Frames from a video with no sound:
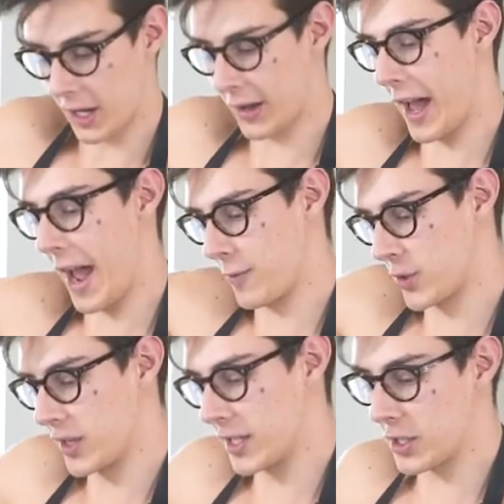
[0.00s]
Okay,
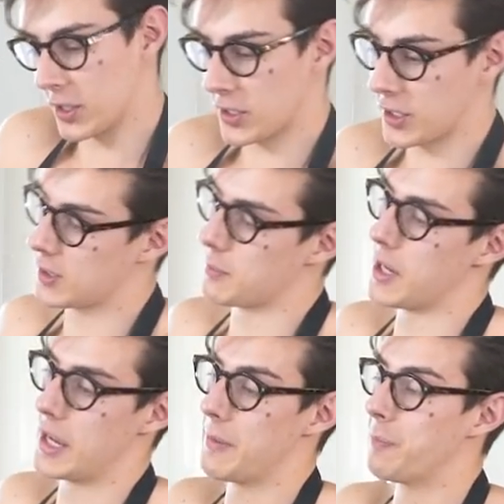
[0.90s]
so this looks good to
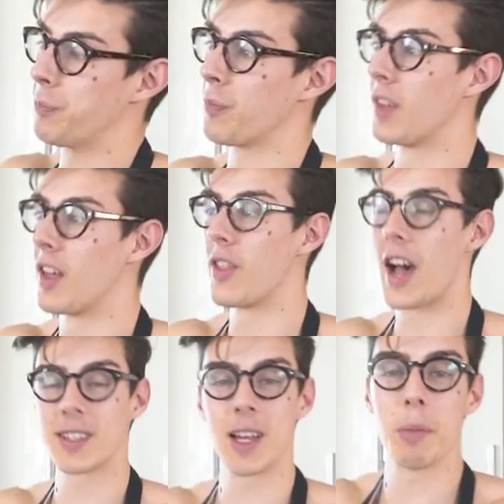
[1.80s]
me.
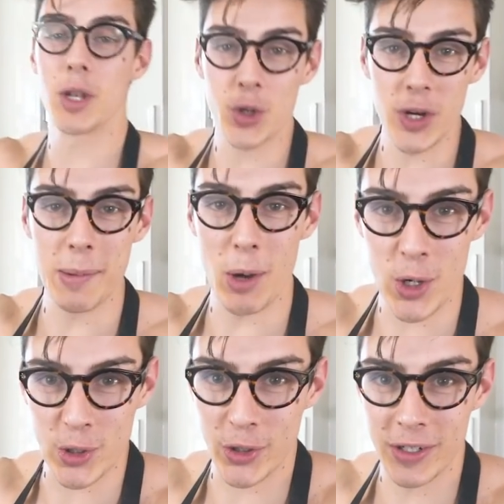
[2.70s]
That's like my dream
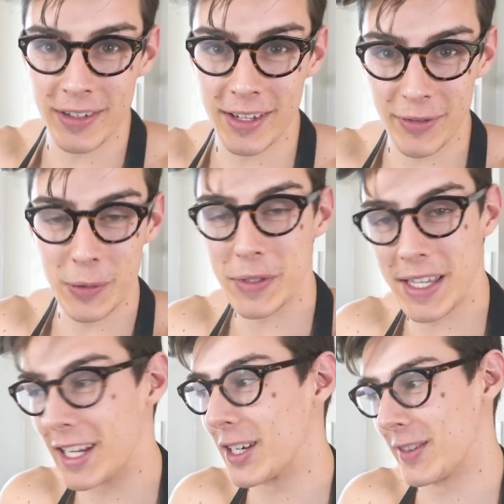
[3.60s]
ocean. If it was
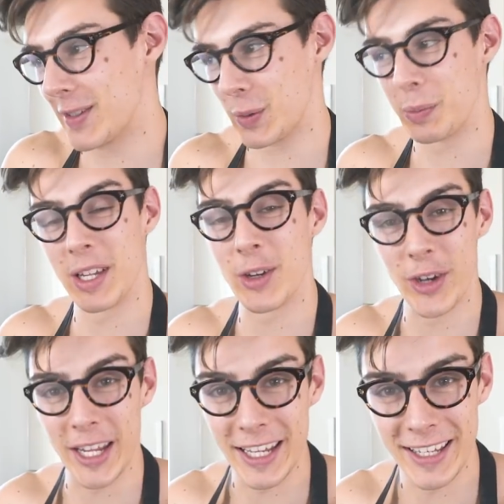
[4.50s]
England, this would be
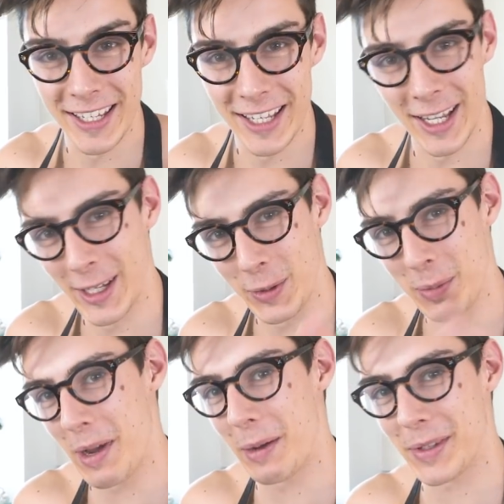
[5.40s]
green and you
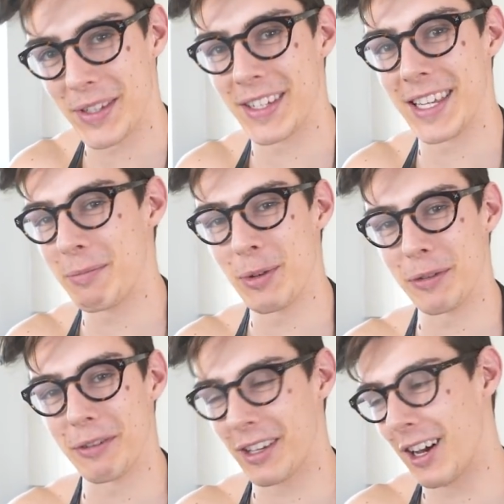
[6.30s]
wouldn't be able to see
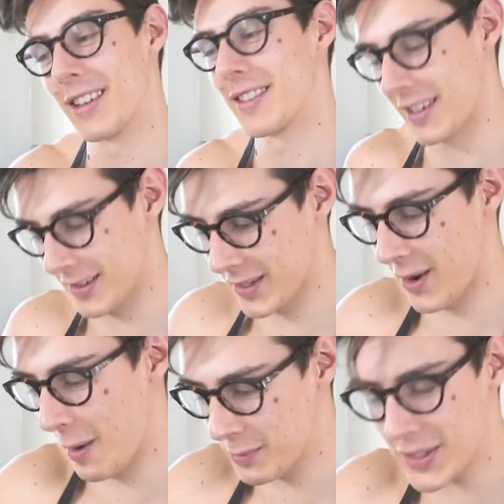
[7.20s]
beautiful colors in it.
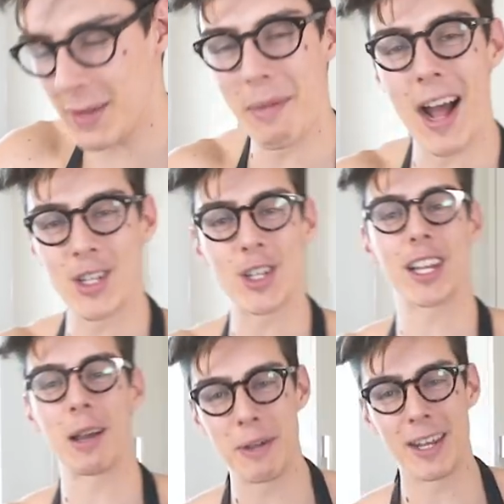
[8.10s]
So I'm just
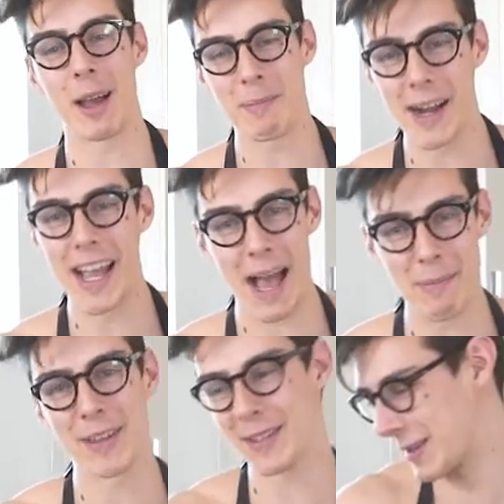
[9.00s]
imagining I'm in like
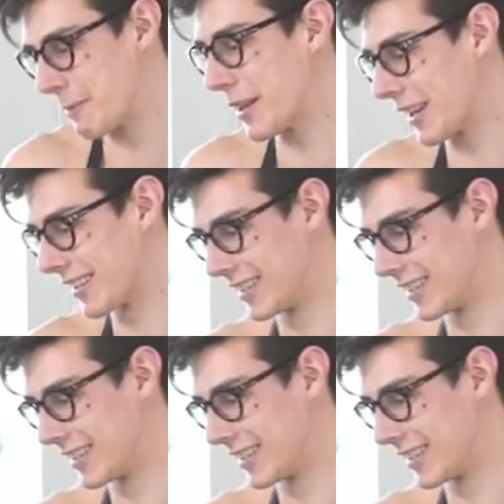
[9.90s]
Miami or something